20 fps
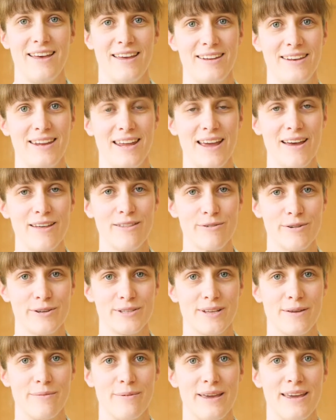A knee
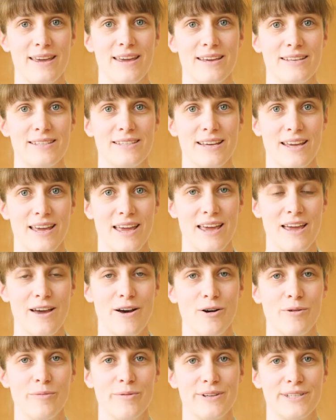arthroscopy is a
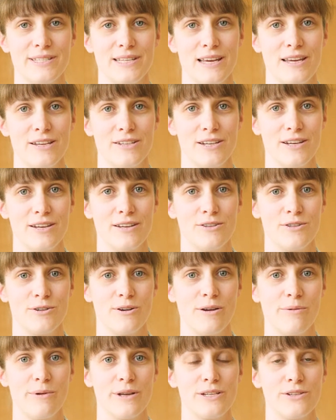keyhole procedure
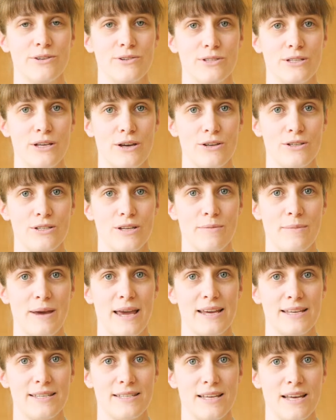during which your surgeon
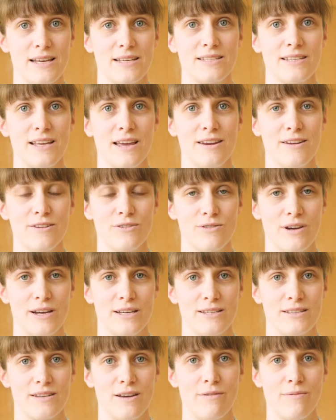may assess and
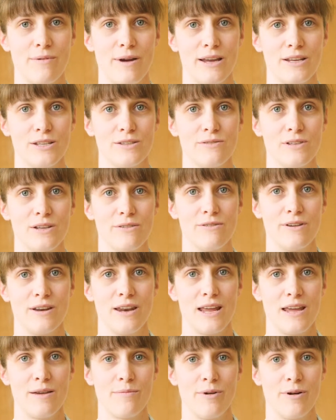address a range of different
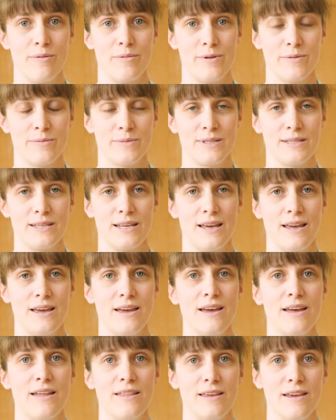knee problems.
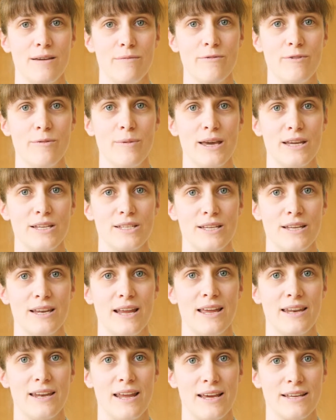The information
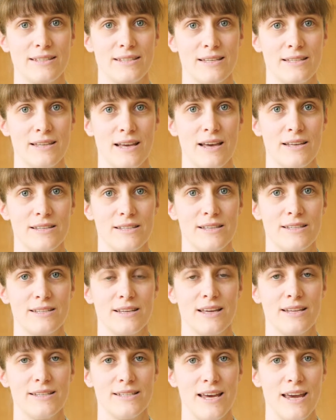and exercises
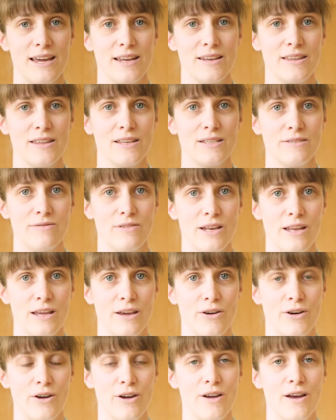contained in this
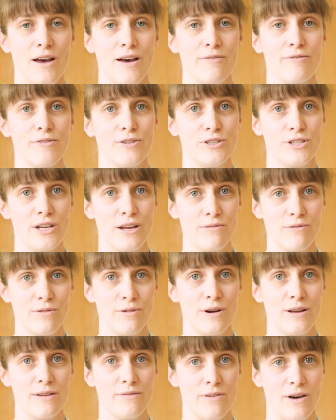video are for
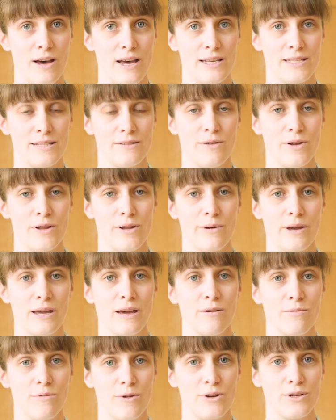general advice following
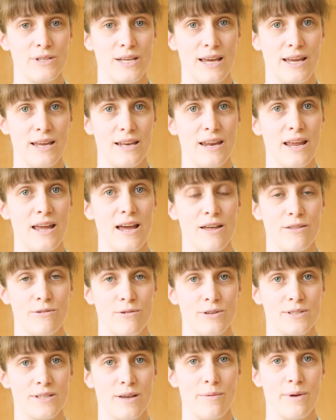a routine knee
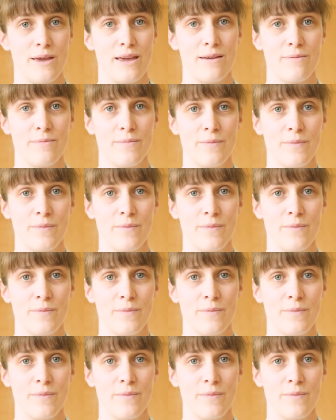arthroscopy.